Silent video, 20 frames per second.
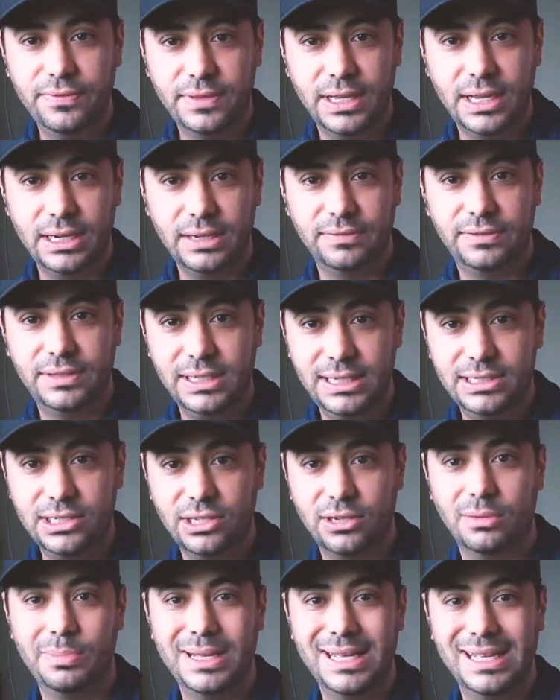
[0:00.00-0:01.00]
NFTs that are
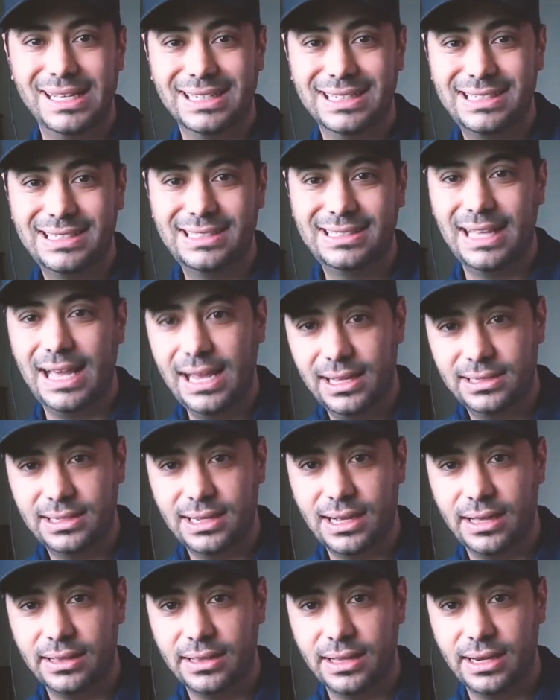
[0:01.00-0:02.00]
being staked
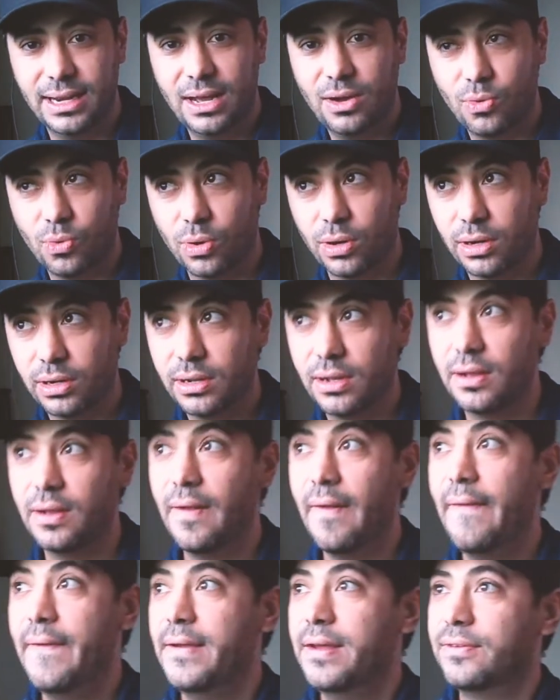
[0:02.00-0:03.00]
on the network.
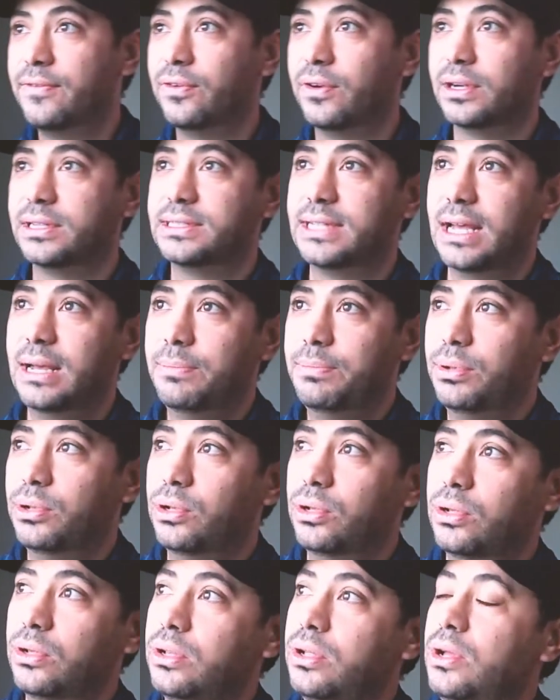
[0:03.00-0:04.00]
For
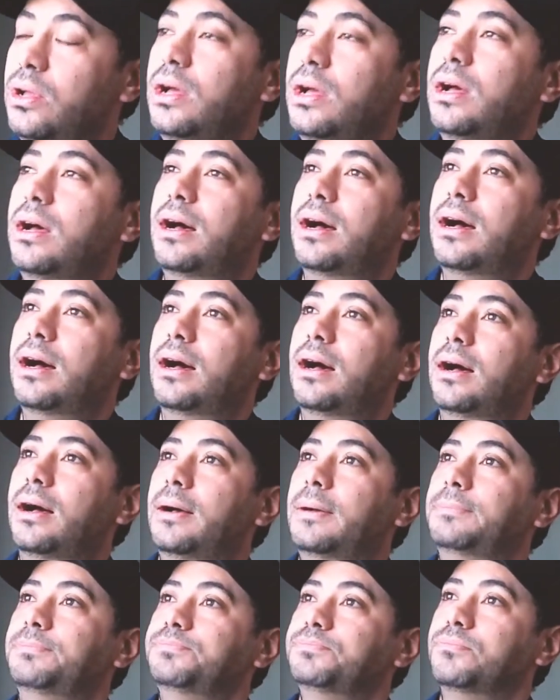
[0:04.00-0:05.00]
example,
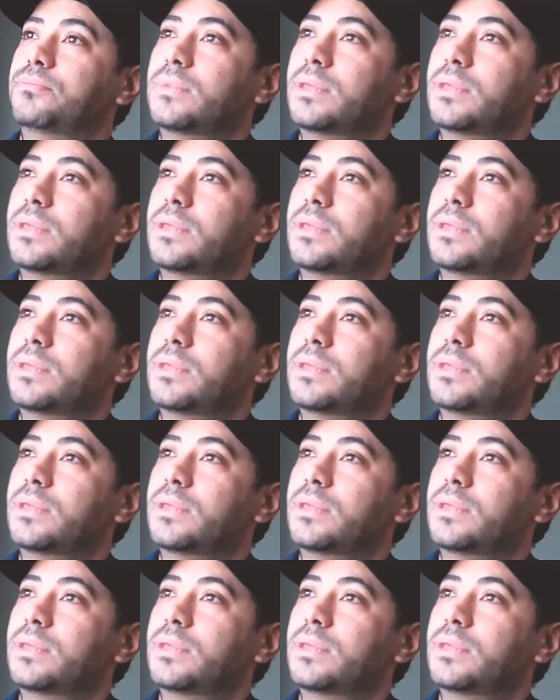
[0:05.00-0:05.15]
I